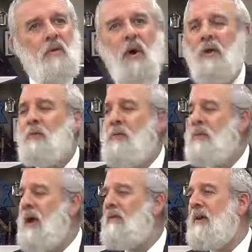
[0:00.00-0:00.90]
Why do
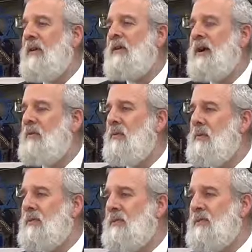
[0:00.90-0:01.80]
people have a hard time with
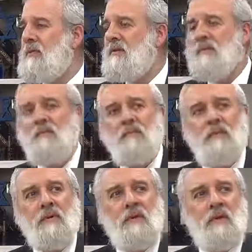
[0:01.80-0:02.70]
this?
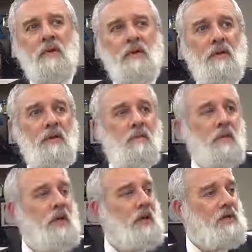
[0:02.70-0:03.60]

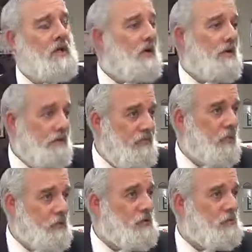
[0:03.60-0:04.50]
Because they're
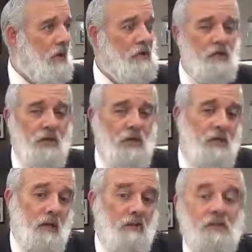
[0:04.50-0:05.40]
confused, partially.
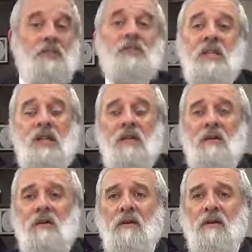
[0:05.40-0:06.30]
They don't see
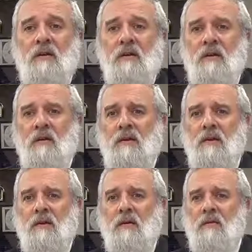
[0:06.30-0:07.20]

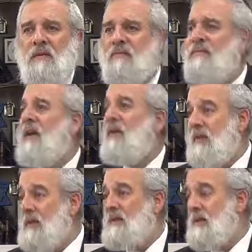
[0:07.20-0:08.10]
the
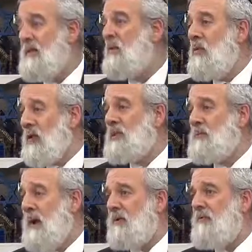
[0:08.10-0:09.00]
fairness that they would
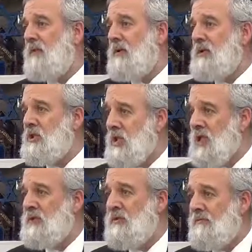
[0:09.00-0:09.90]
expect from a
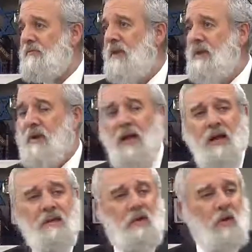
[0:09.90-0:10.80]
just and fair
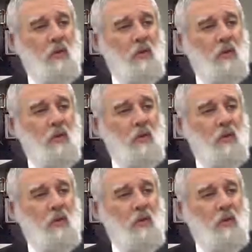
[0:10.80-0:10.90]
God.